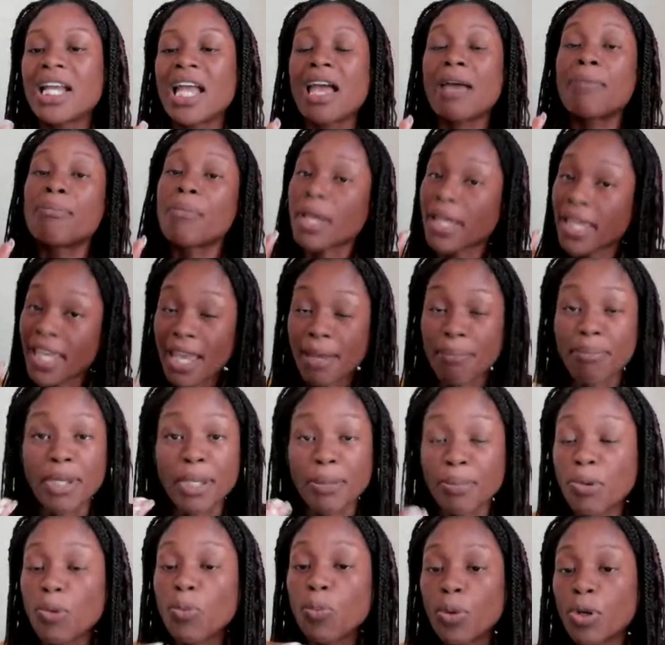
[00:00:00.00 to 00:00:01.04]
And again,
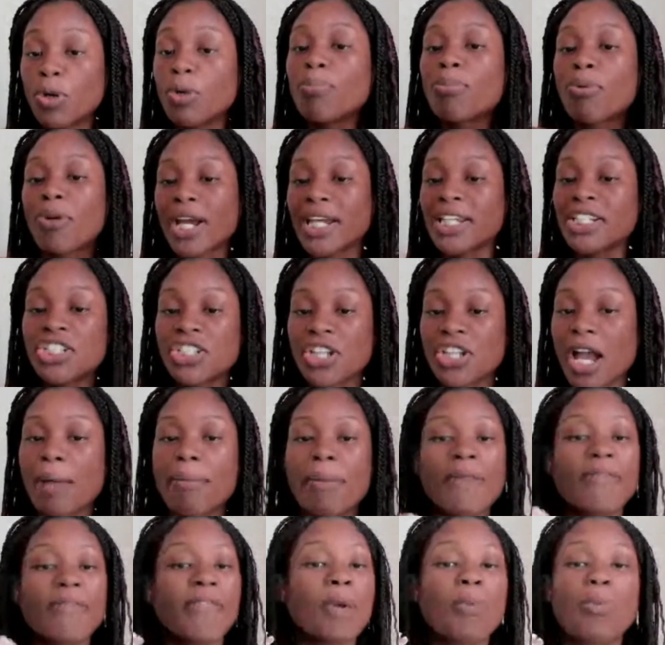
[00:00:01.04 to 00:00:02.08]
people will price
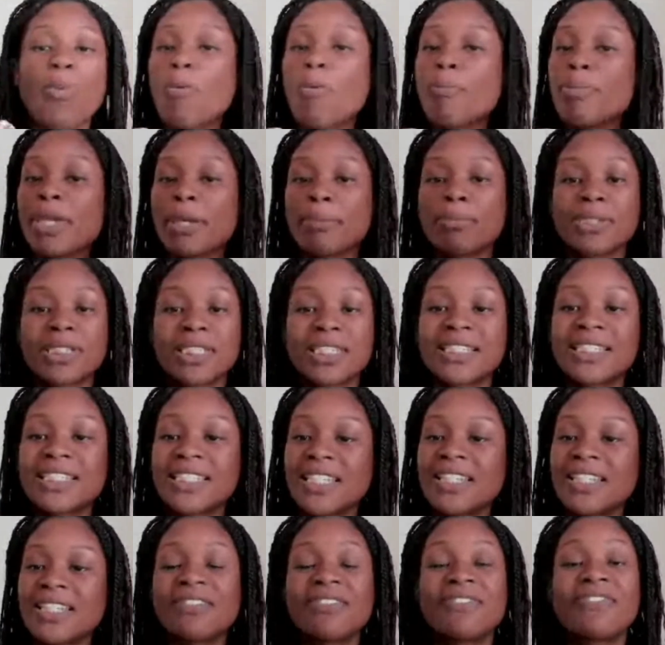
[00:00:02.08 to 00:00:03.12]
shop and they won't be able to
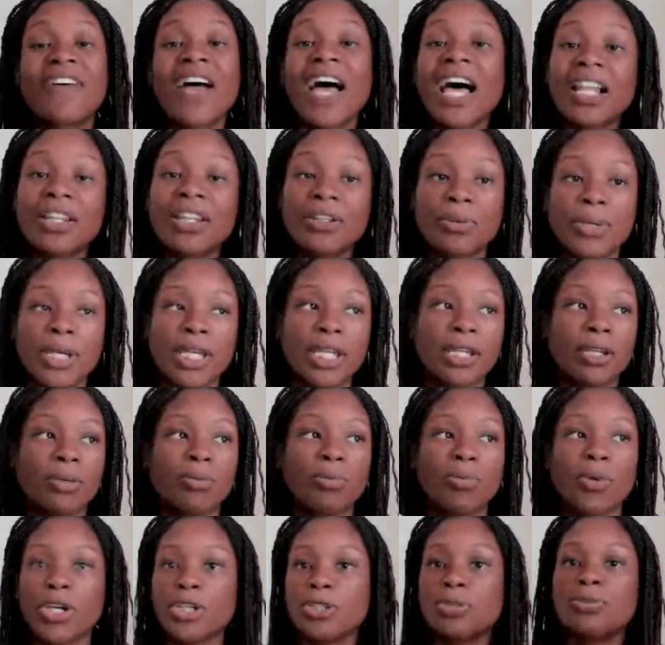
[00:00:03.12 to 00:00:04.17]
see the value in
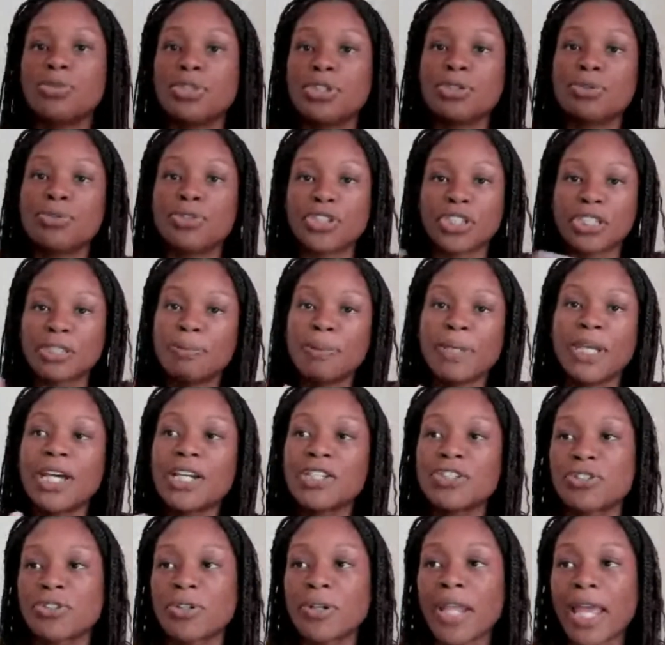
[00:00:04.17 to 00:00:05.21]
what you do just
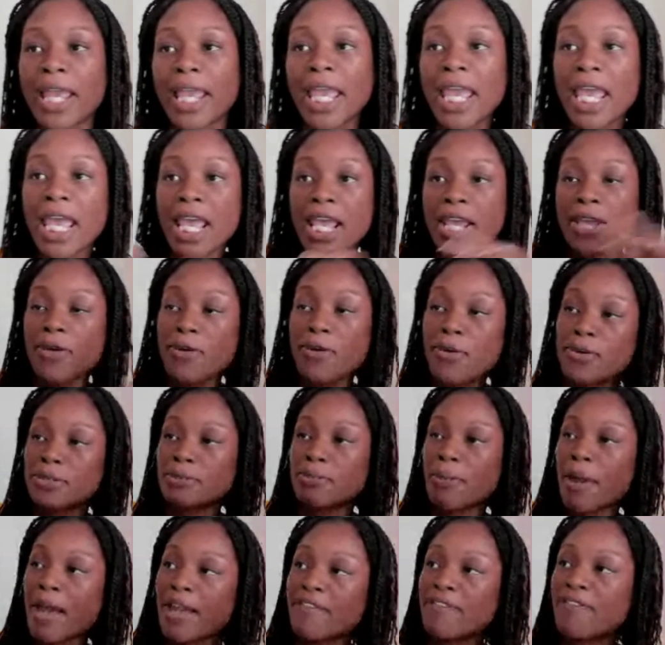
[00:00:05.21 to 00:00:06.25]
because you're like, here's
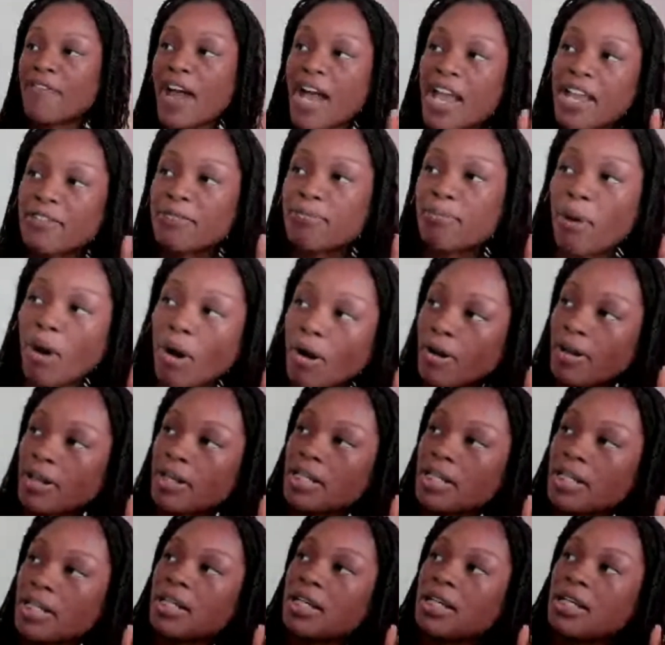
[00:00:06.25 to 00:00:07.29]
my 5-part
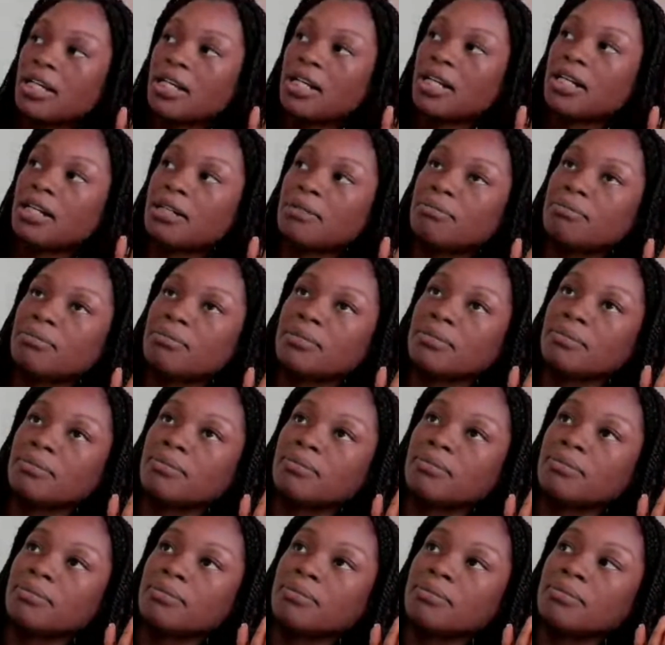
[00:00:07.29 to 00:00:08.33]
um,
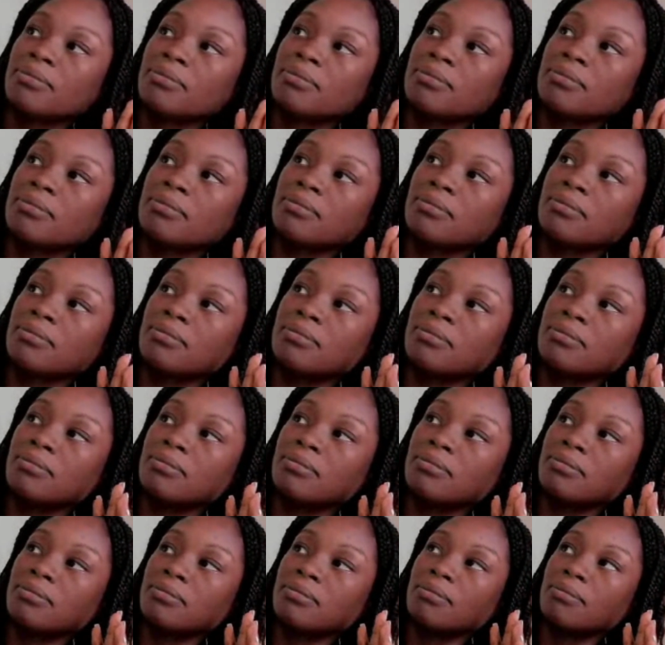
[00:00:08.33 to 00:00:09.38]

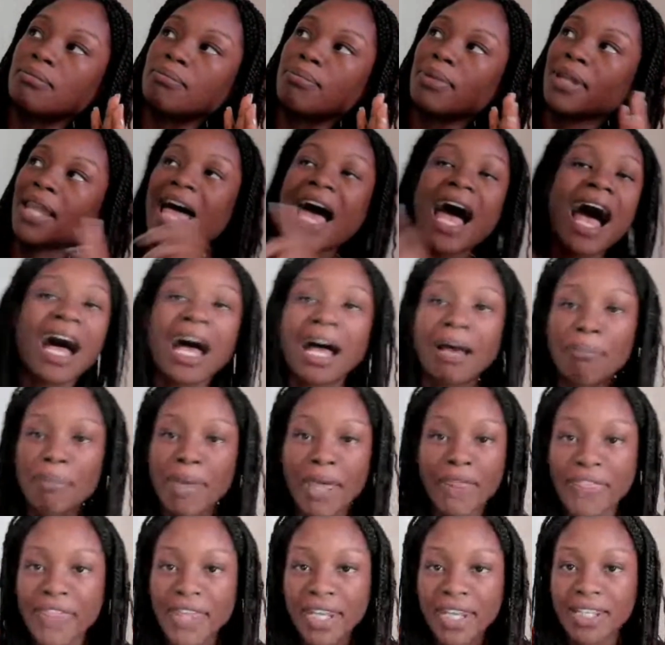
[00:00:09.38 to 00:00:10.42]
blah
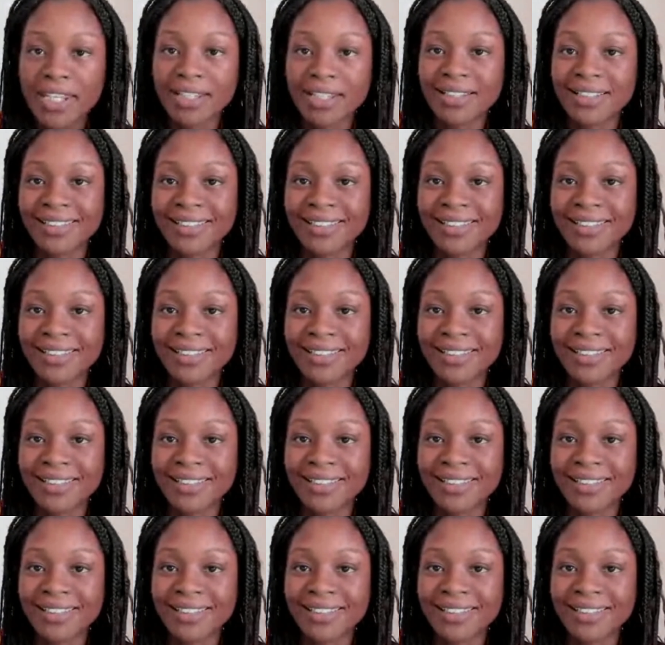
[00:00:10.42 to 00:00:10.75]
method.